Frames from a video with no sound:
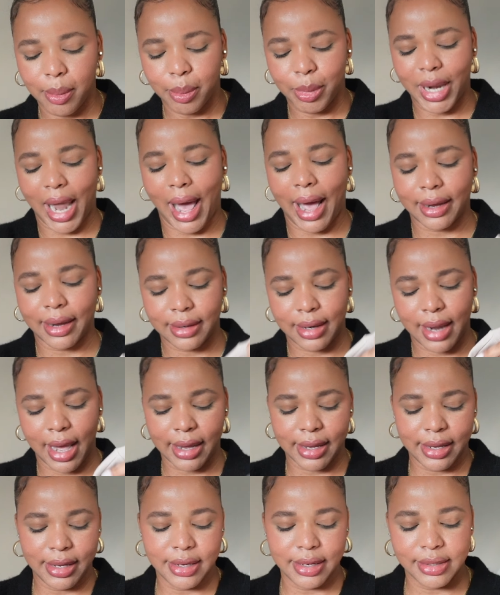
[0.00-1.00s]
black
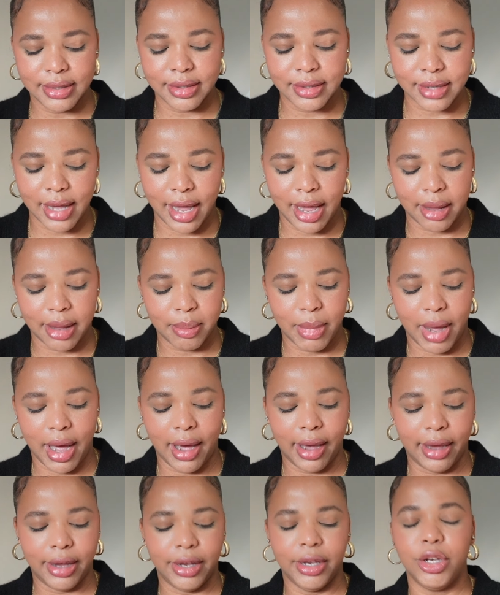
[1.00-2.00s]
leggings and
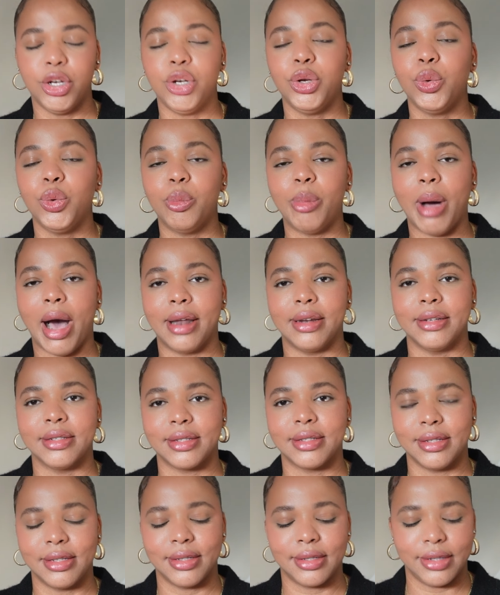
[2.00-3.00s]
my New
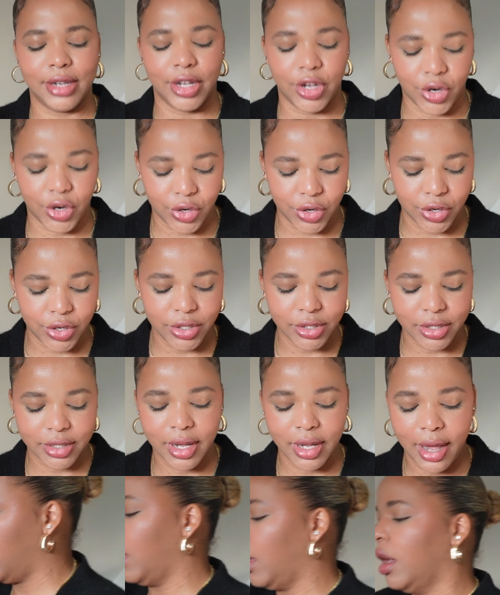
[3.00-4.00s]
Balance and sneakers.
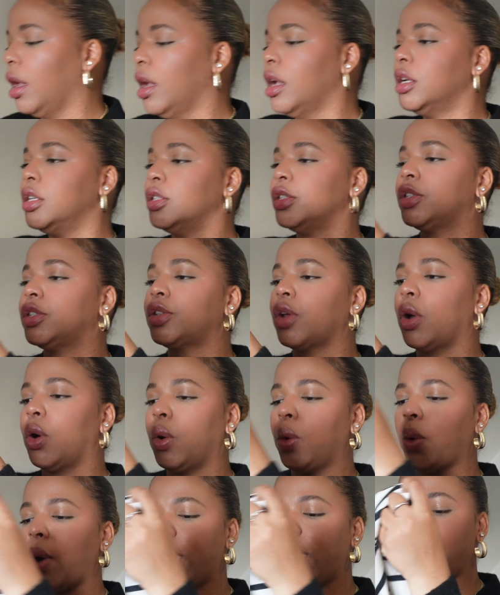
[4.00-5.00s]

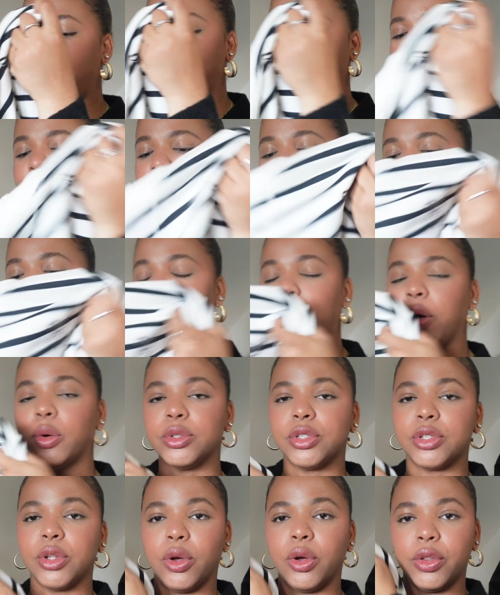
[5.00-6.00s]
So I have
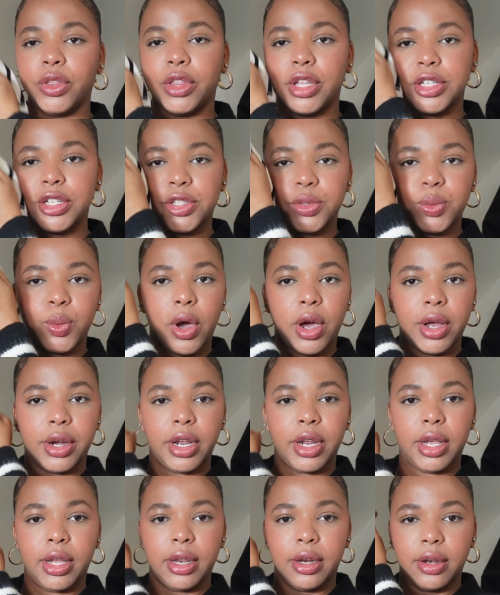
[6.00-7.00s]
also this one
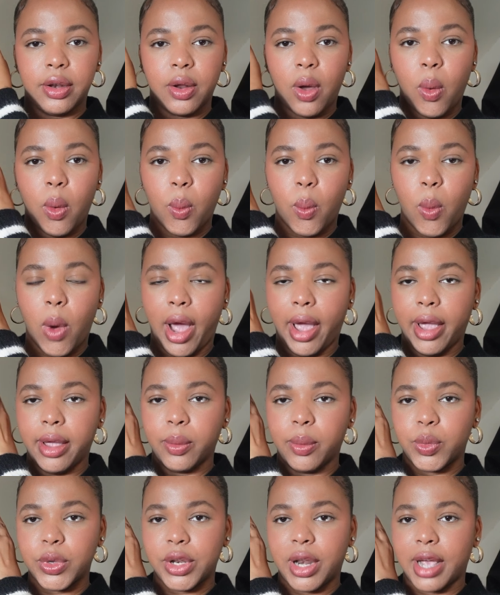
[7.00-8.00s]
in
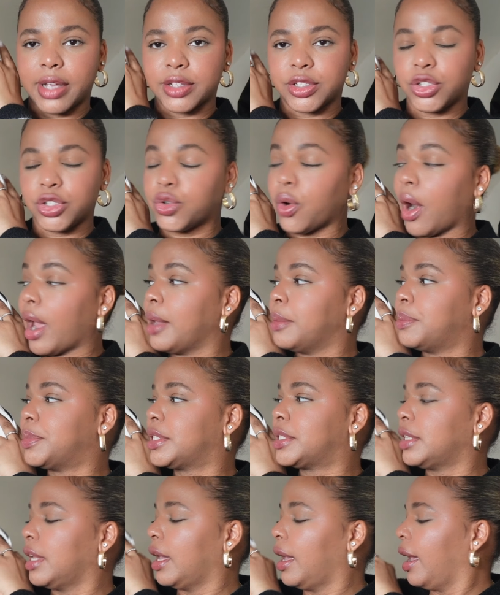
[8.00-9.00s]
white with like
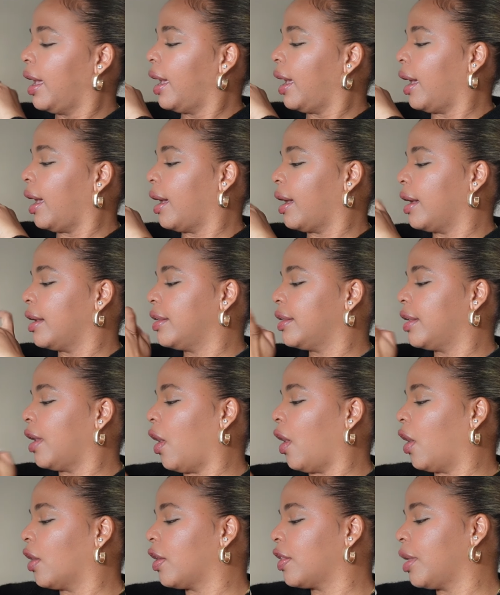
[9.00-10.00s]
stripes, and
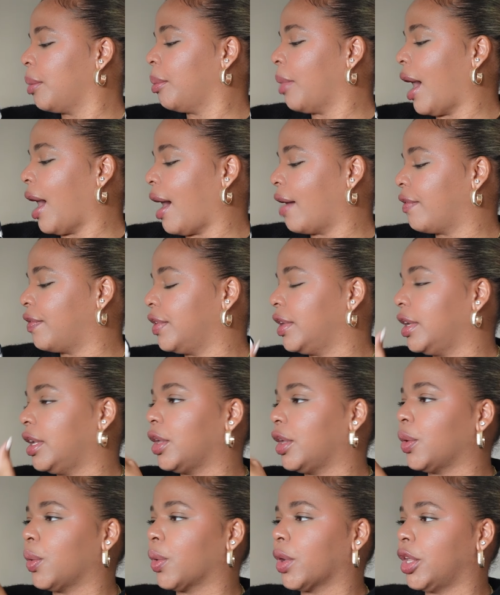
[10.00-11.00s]
all of them have
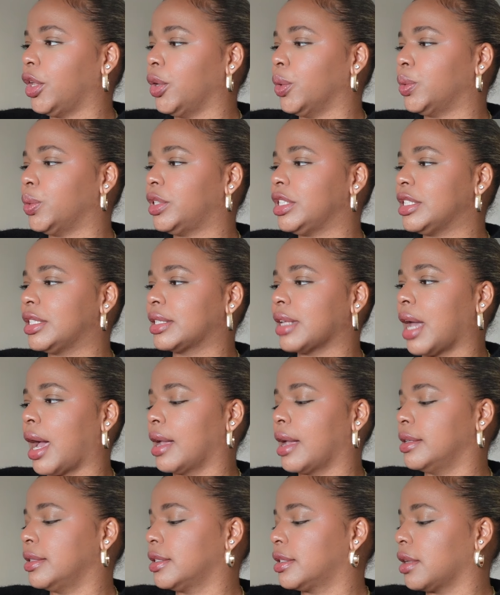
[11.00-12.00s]
little cute
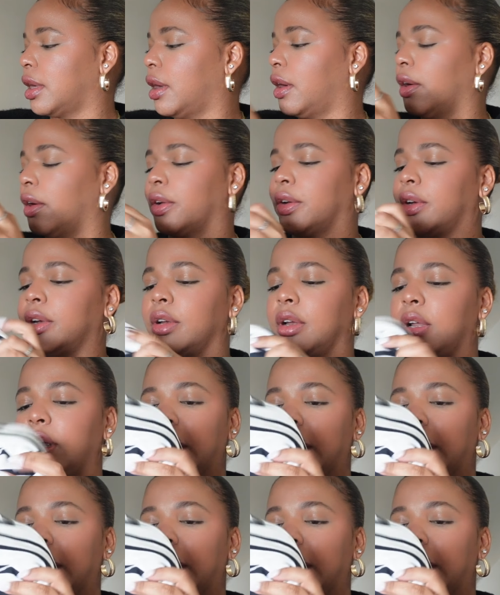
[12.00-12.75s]
designs on